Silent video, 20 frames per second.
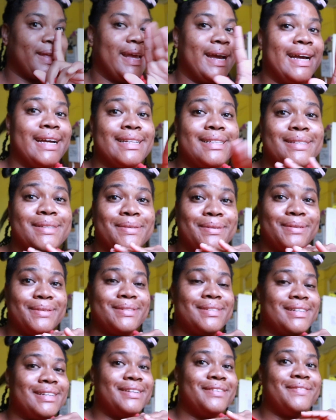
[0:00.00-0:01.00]
I
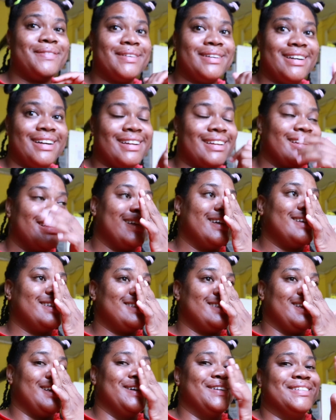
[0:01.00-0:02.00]
totally forgot,
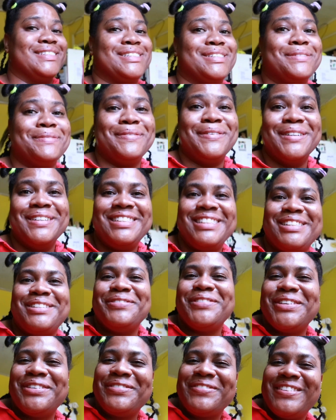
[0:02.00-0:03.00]
guys, that I was supposed to
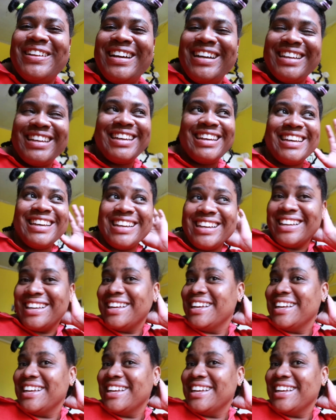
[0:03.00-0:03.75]
be vlogging.